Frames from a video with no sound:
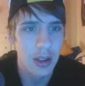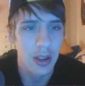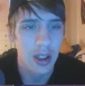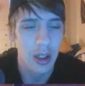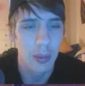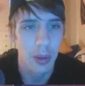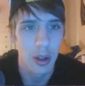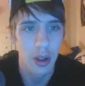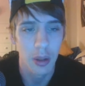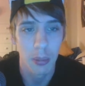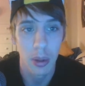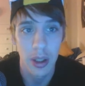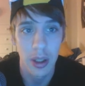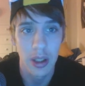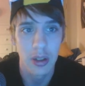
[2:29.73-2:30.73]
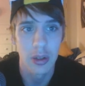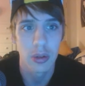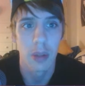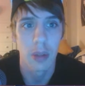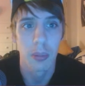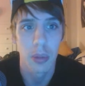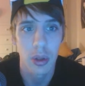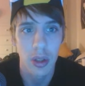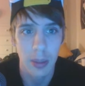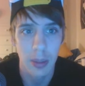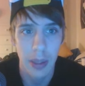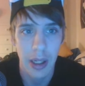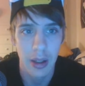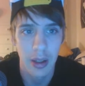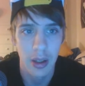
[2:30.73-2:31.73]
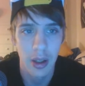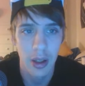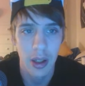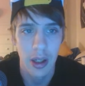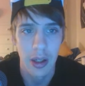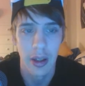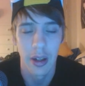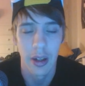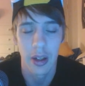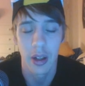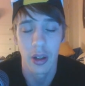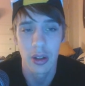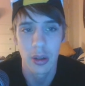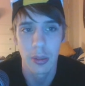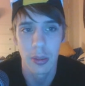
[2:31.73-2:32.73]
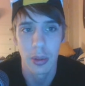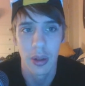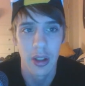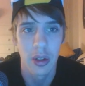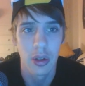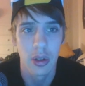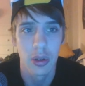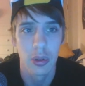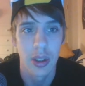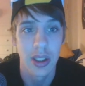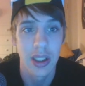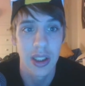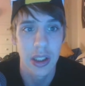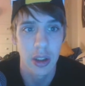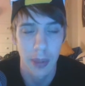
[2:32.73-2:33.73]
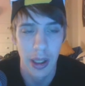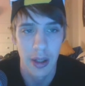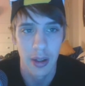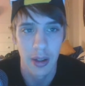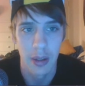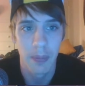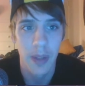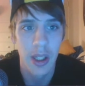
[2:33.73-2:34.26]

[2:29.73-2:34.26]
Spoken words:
It can be put into the Murloc Paladin, and then it can also be put into the Secret Paladin.